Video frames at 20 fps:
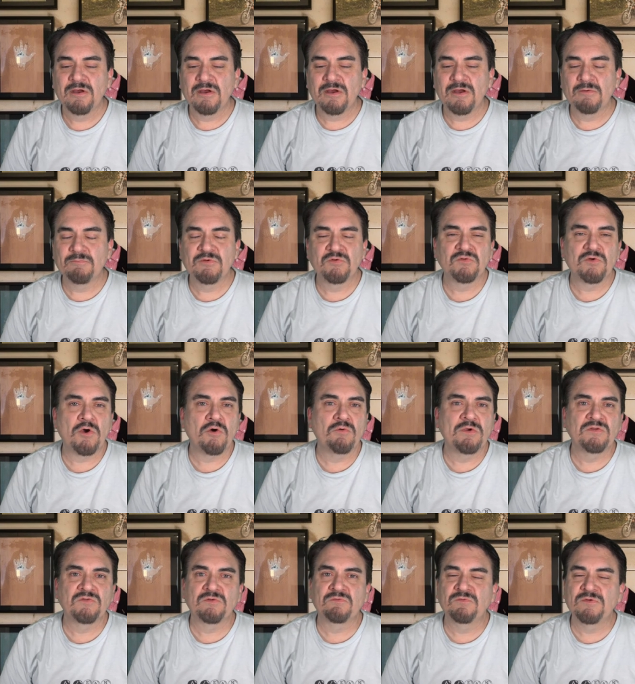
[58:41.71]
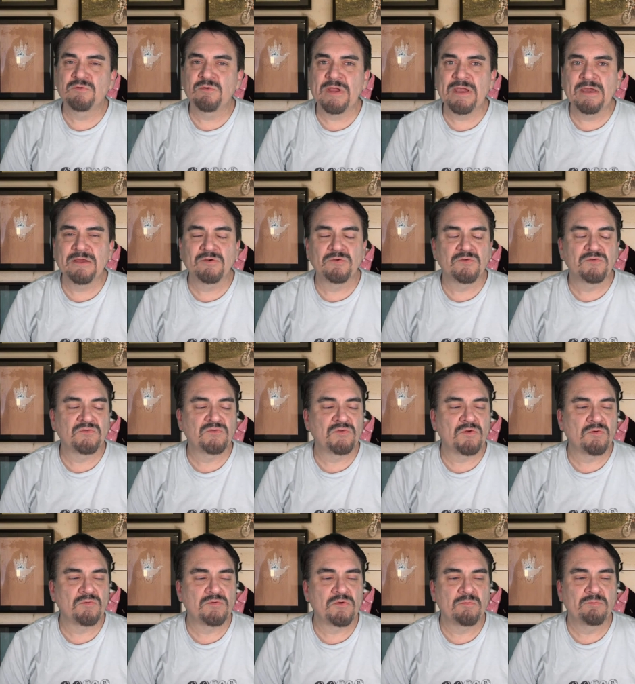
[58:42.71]
There's always a few haters,
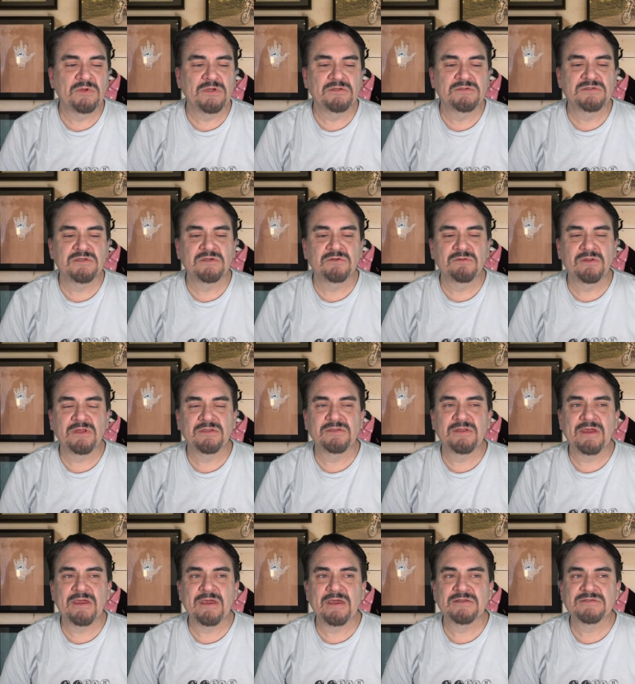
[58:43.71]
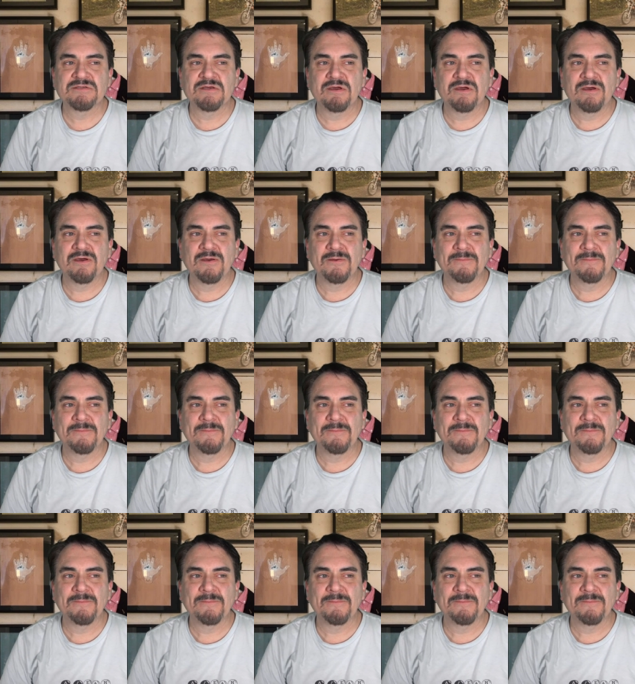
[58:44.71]
so no big deal on that.